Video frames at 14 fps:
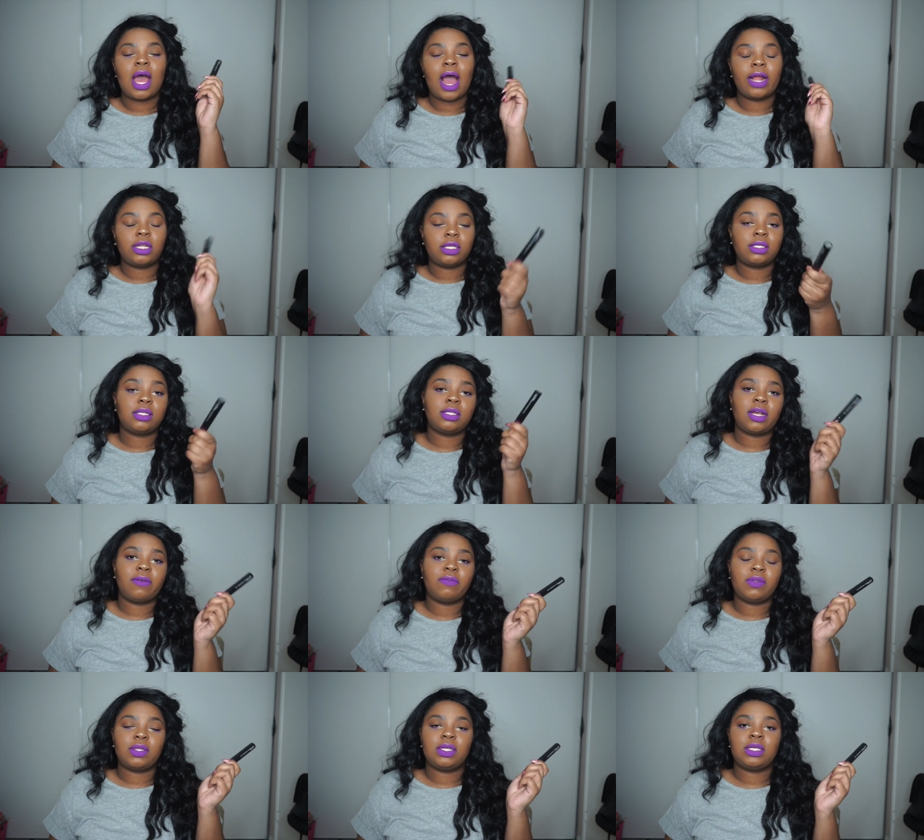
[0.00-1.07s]
I just
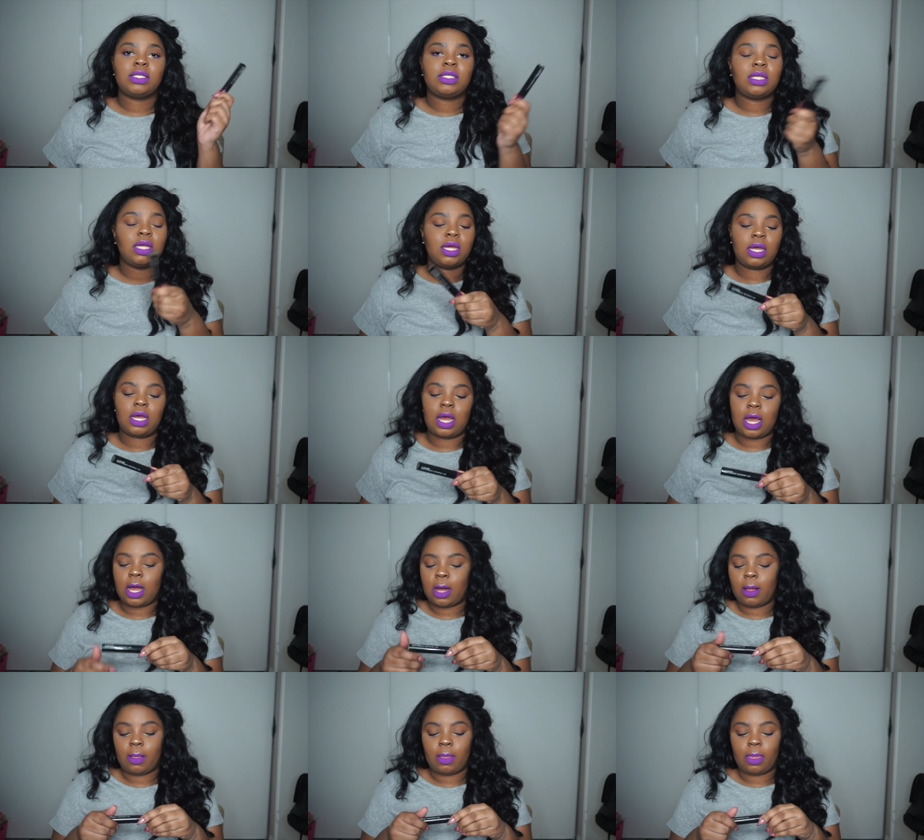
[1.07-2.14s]
discovered this,
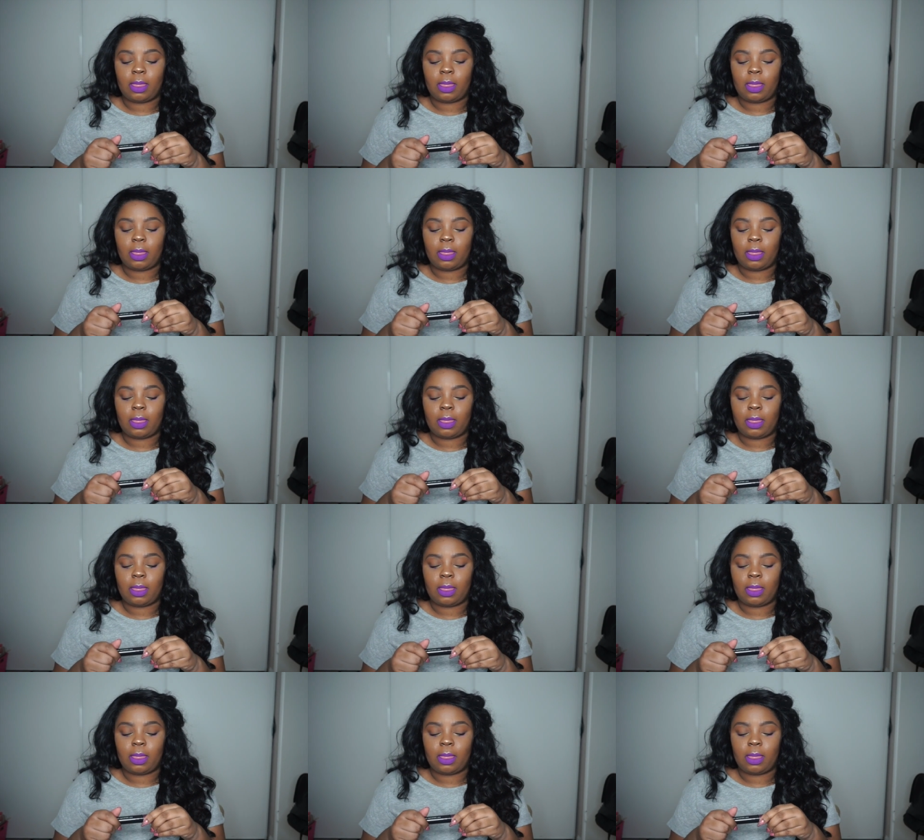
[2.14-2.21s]
um,